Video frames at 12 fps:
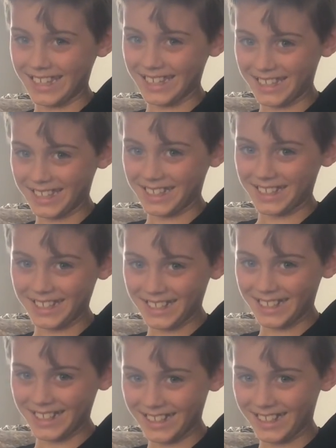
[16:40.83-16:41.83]
Oh,
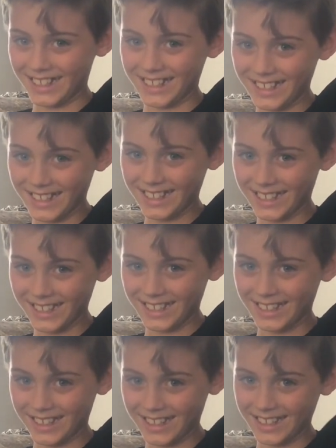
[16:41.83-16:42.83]
so you're really good at
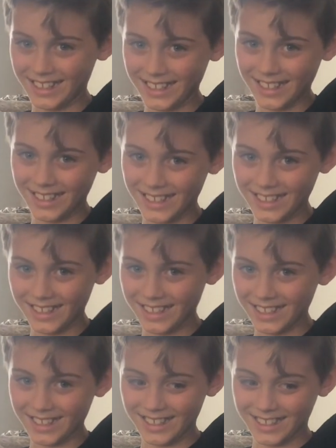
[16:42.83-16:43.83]
patting and maybe not so
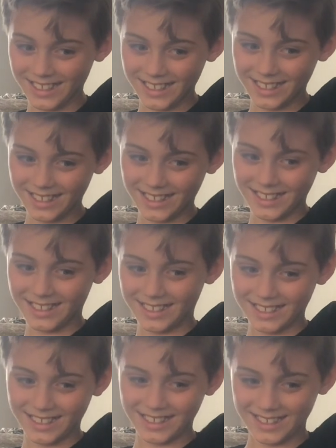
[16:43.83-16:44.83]
good at patting
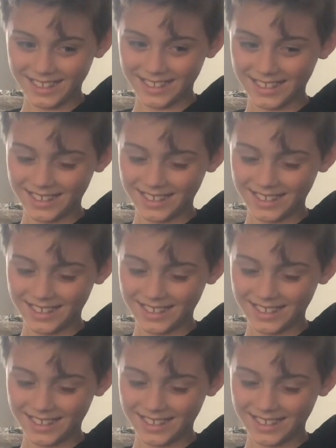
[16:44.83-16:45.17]
and rubbing.